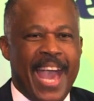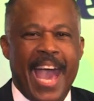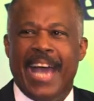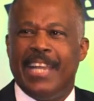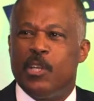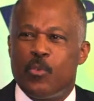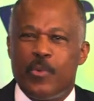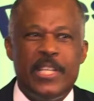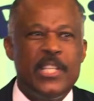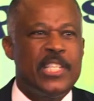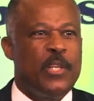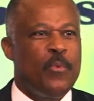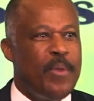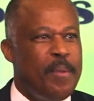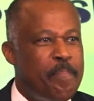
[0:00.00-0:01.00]
And the
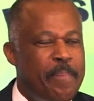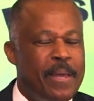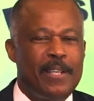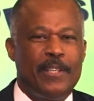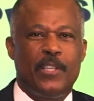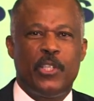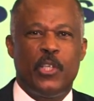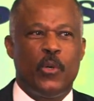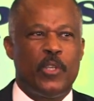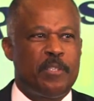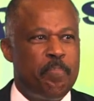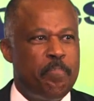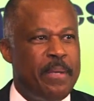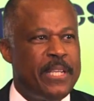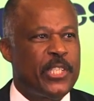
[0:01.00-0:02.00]
reason we built those
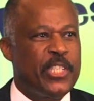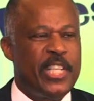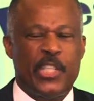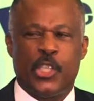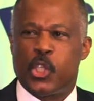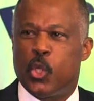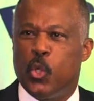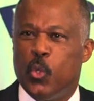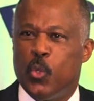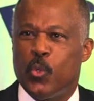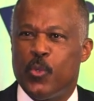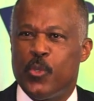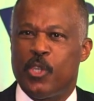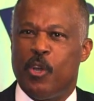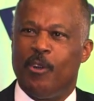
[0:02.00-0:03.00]
business
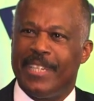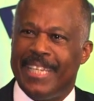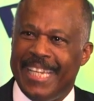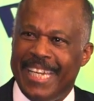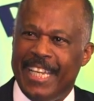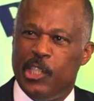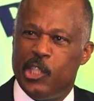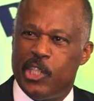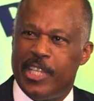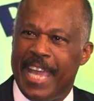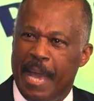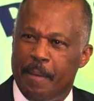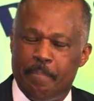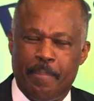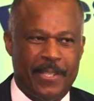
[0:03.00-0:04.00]
schools on each
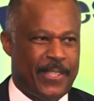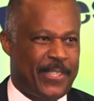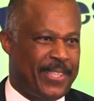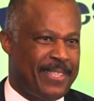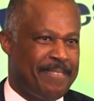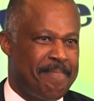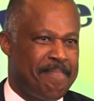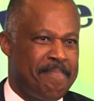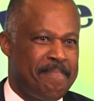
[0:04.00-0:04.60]
campus,